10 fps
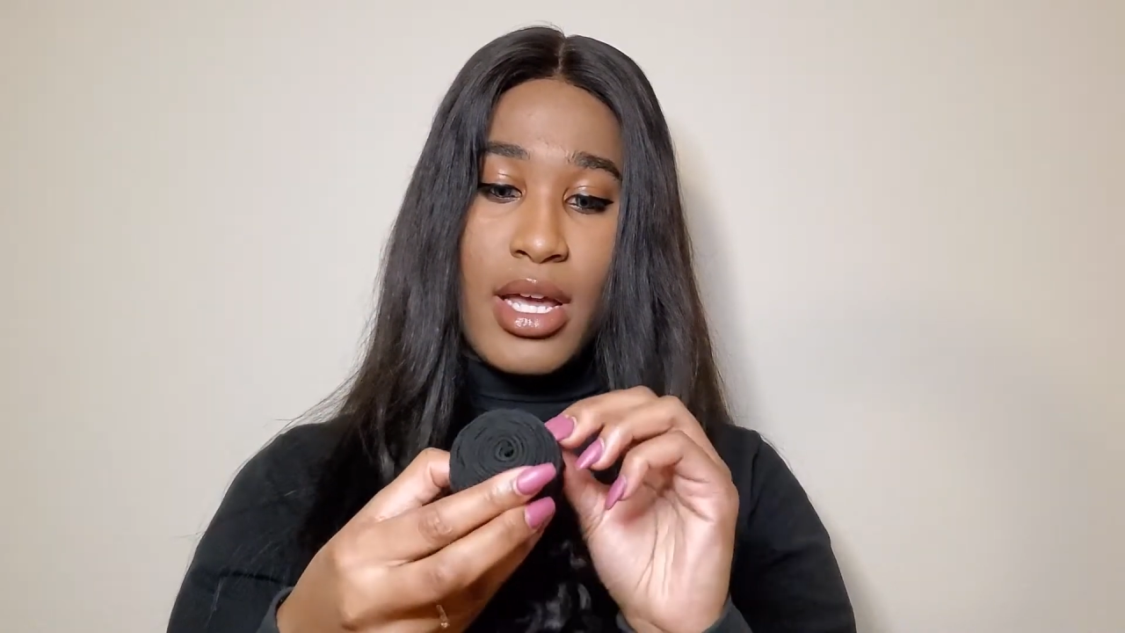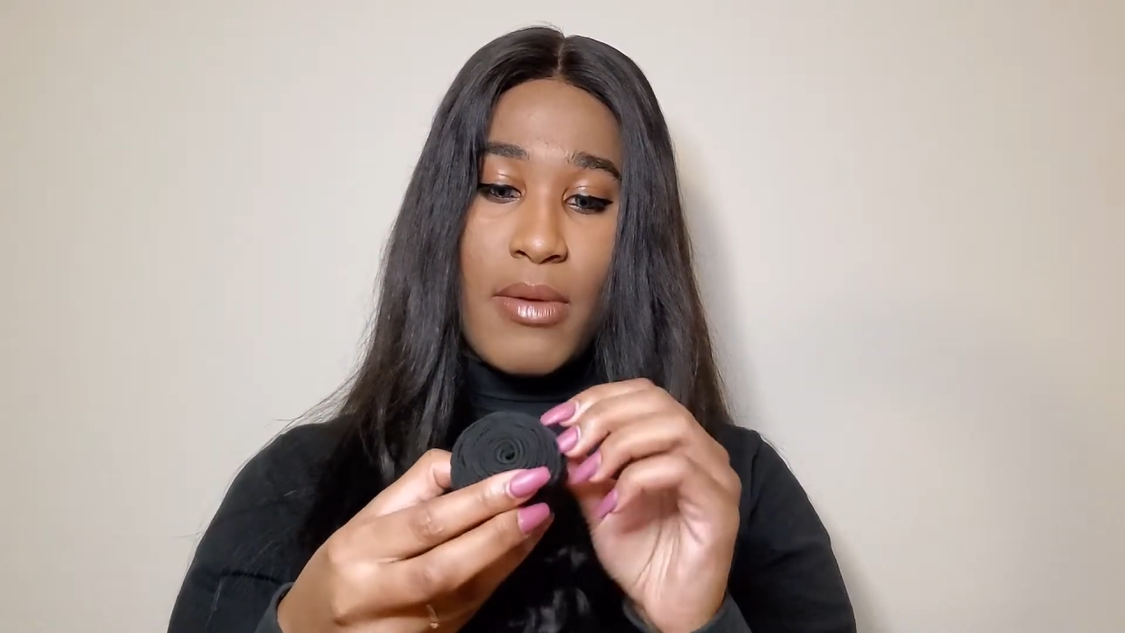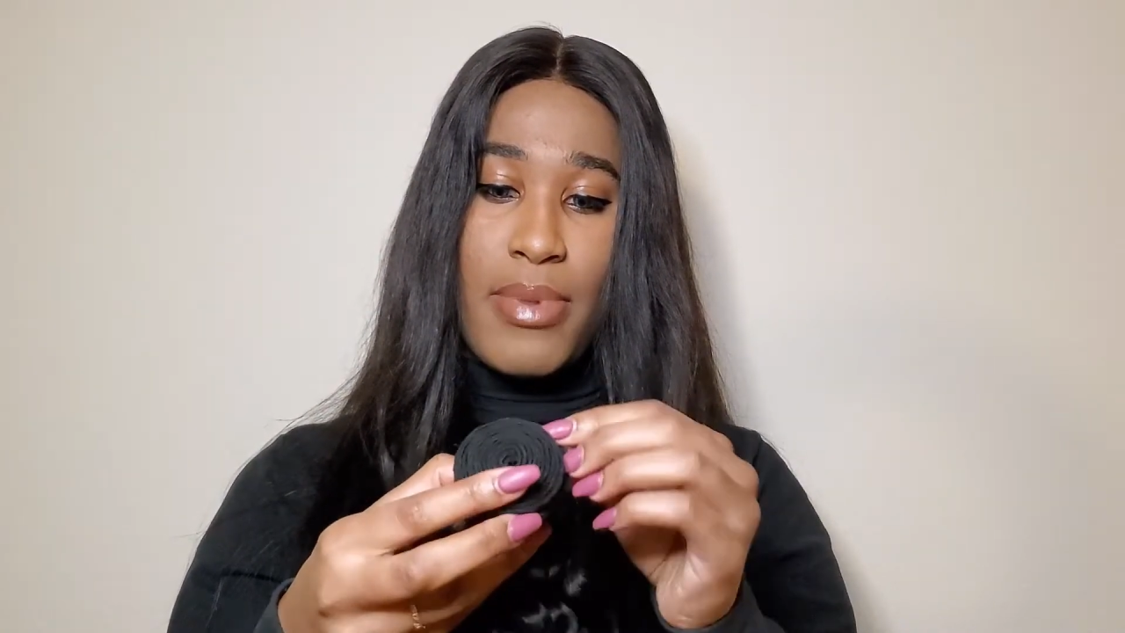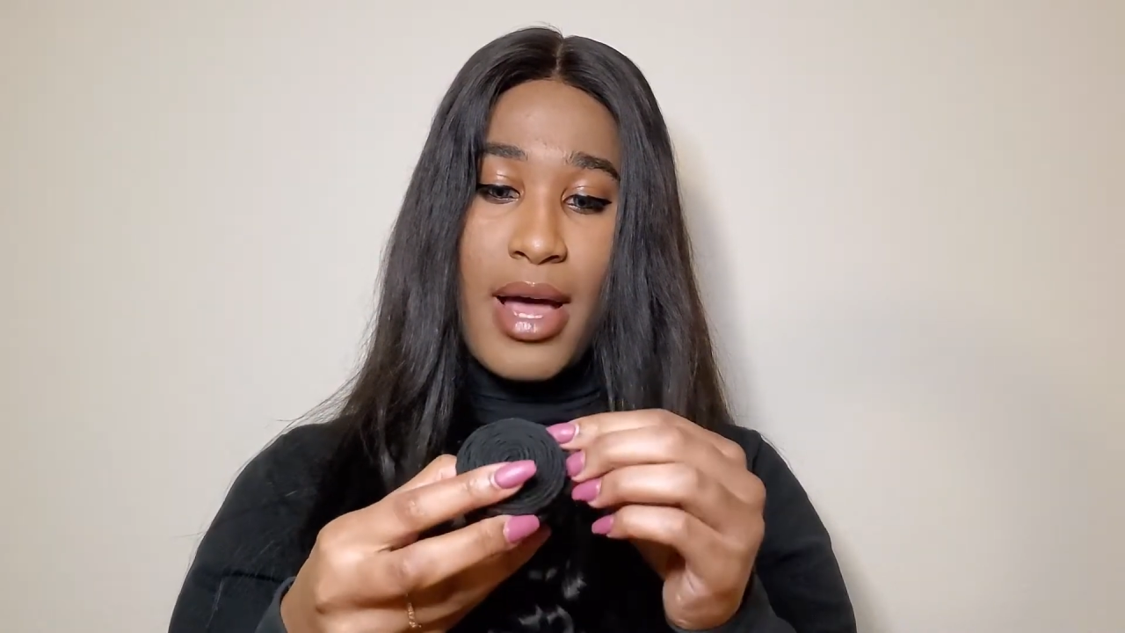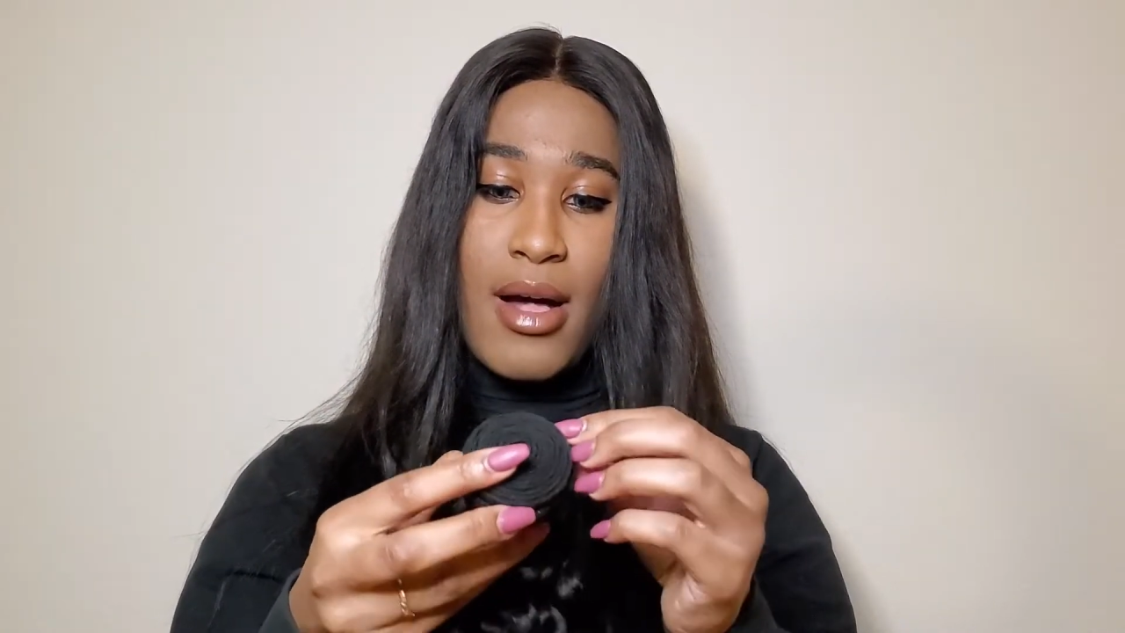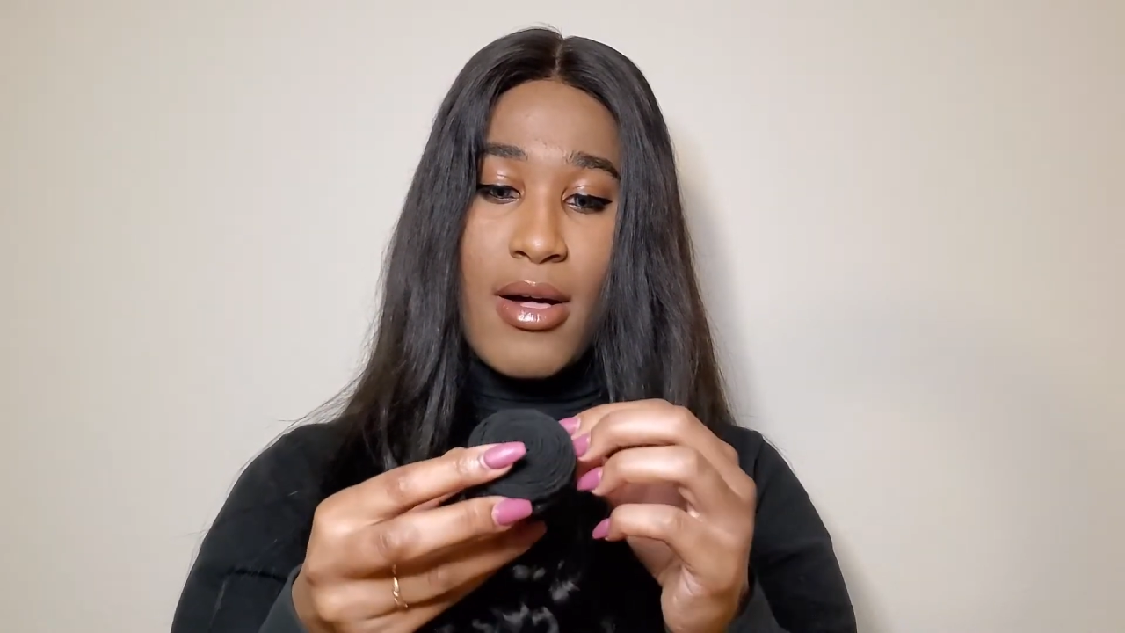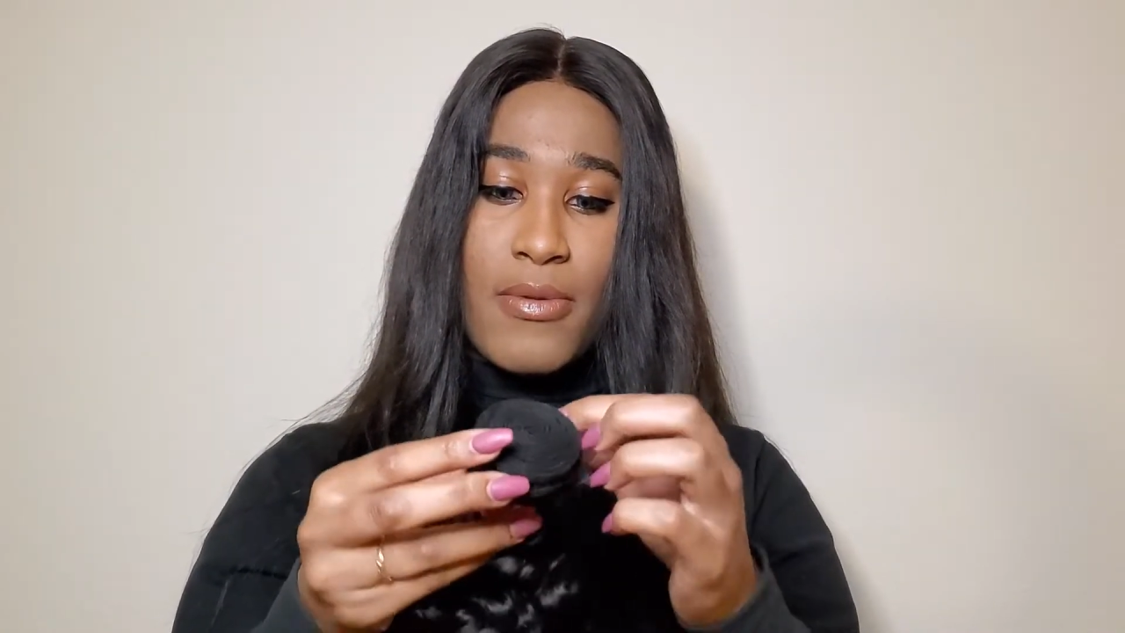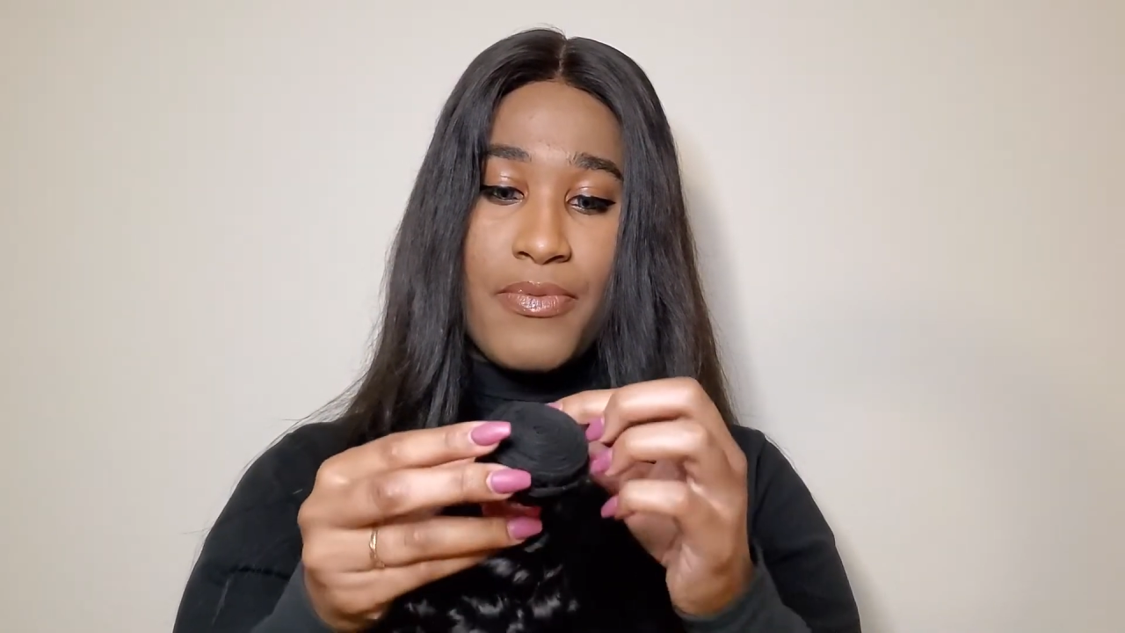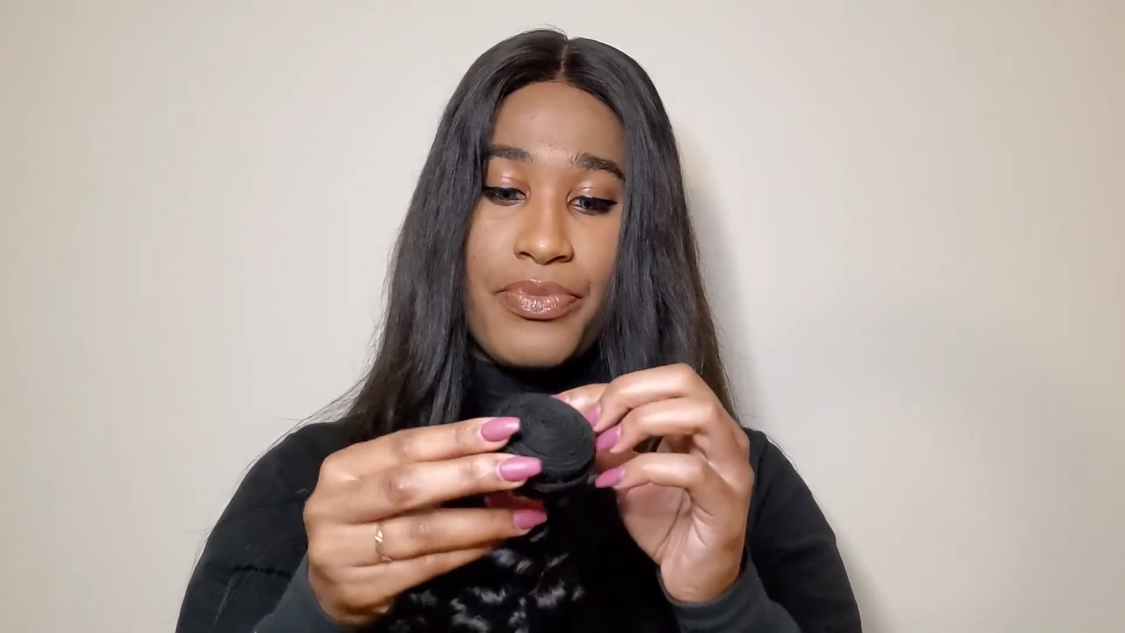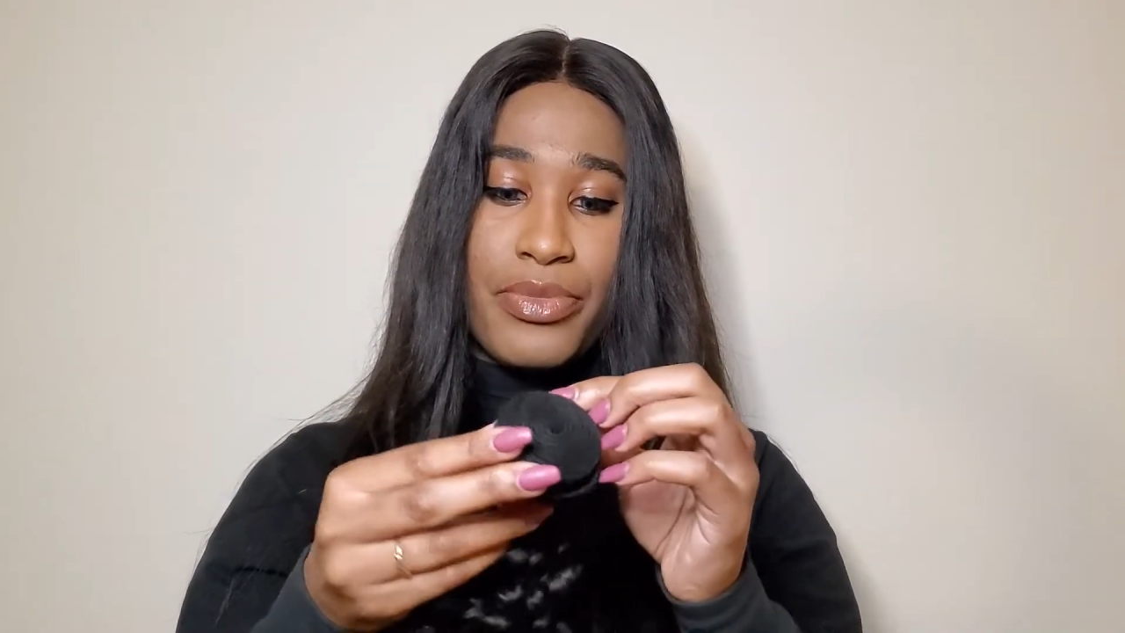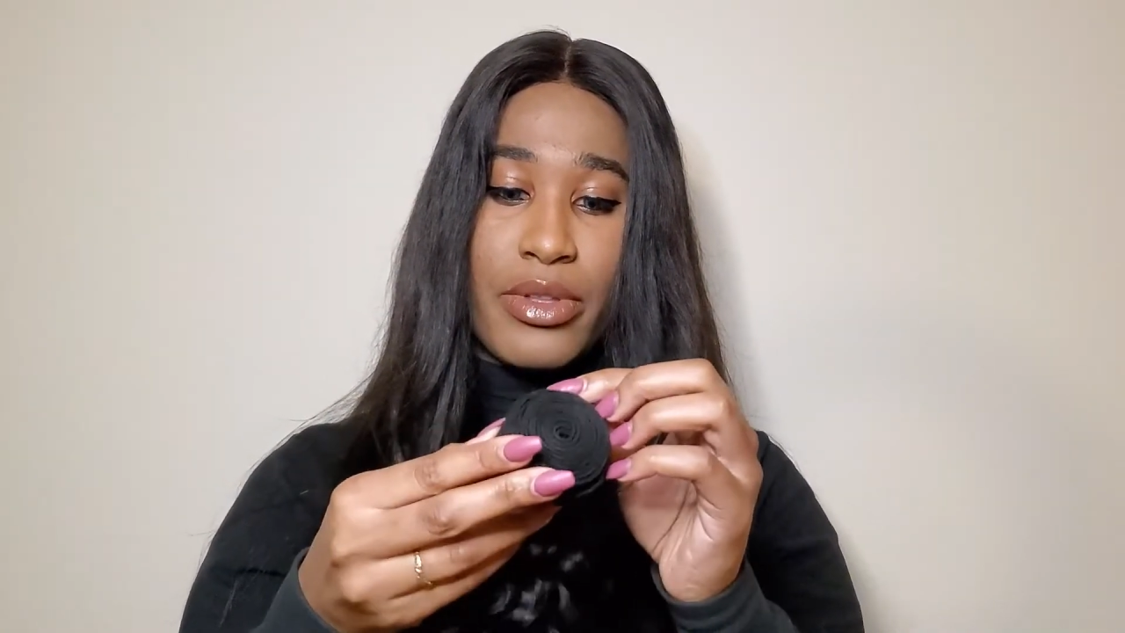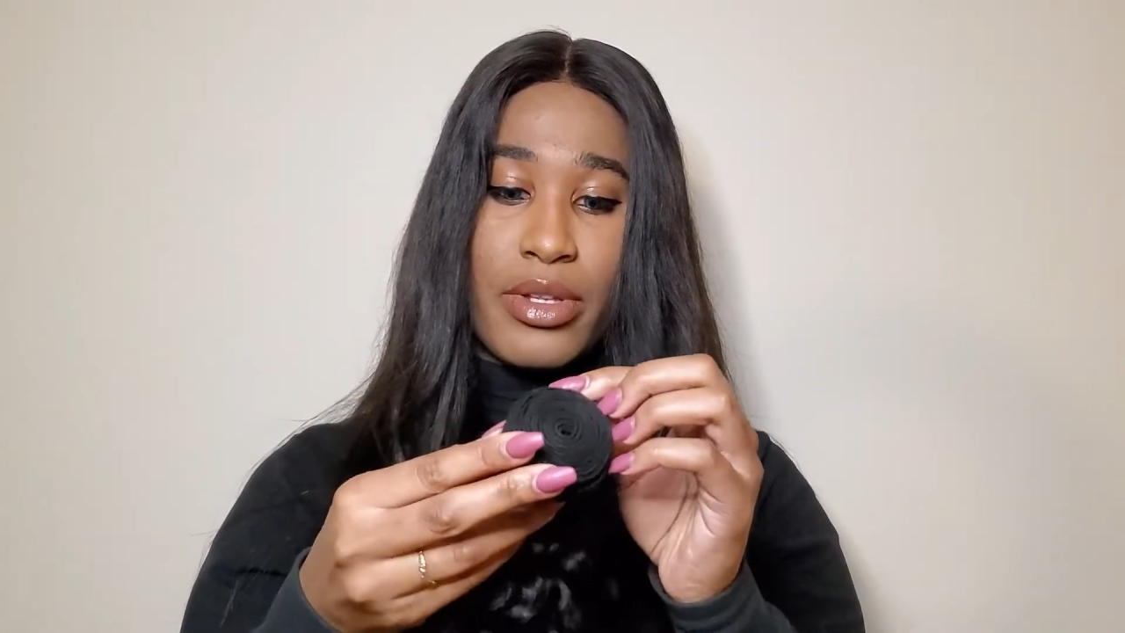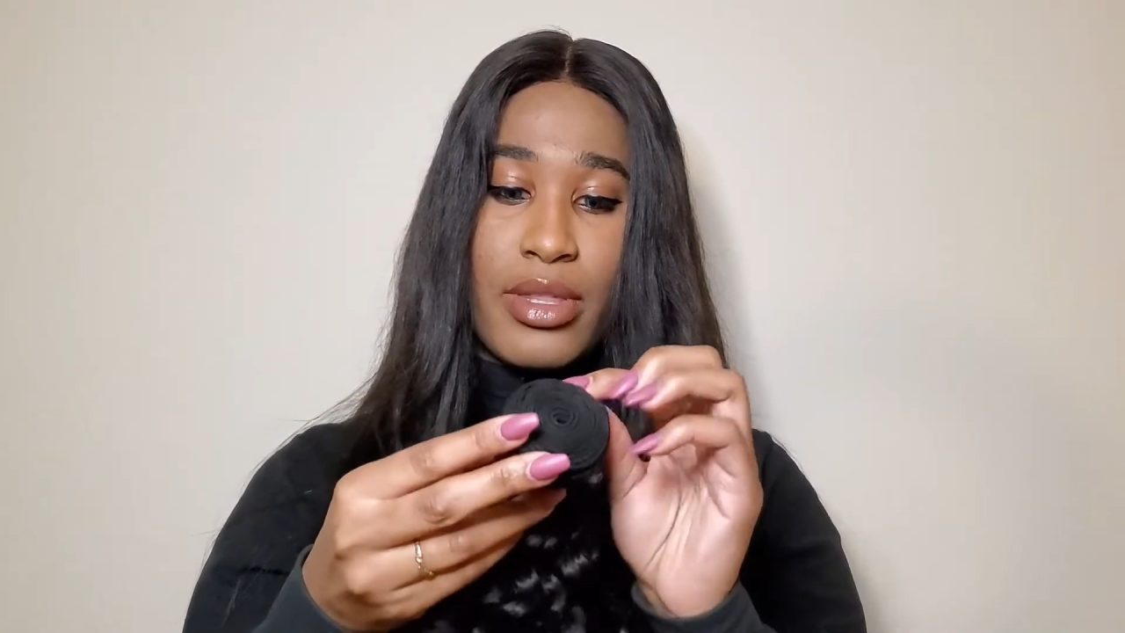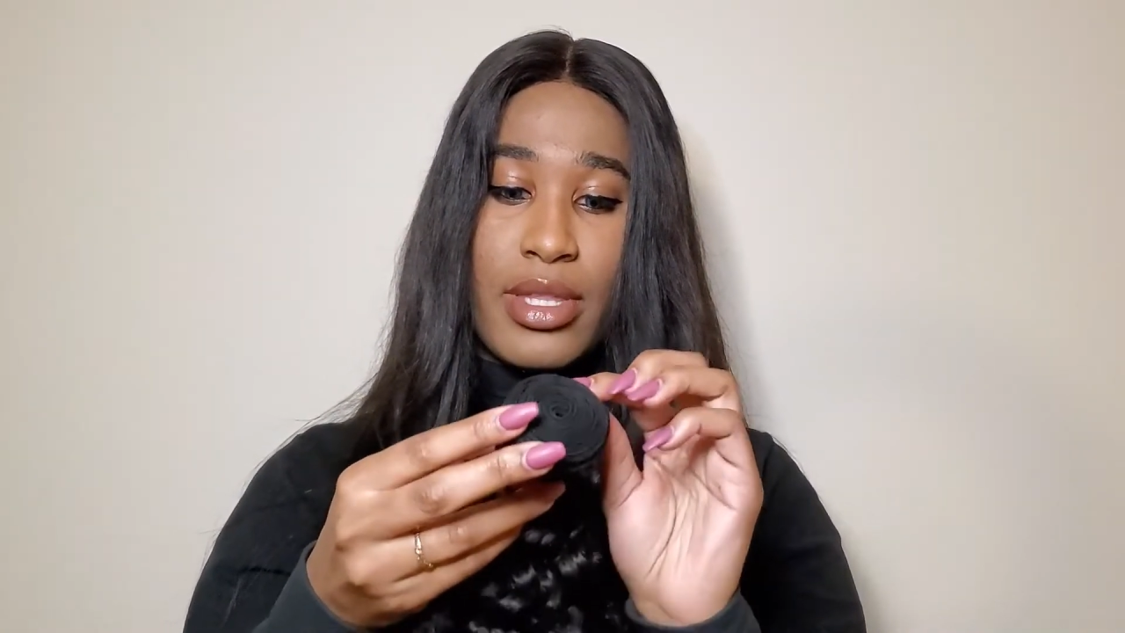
about